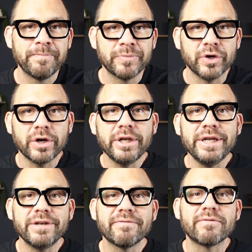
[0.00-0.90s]
you're going to
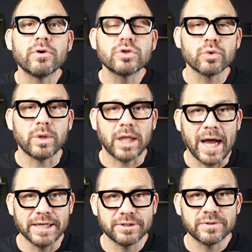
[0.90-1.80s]
need to
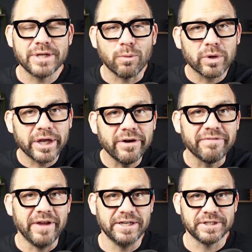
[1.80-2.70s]
virtualize those network
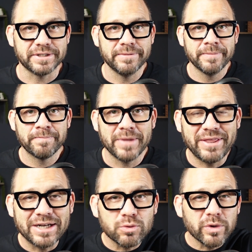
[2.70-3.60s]
interfaces.
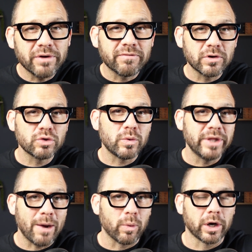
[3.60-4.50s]
And that's where your virtual
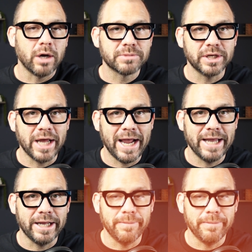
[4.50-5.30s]
network comes into handy.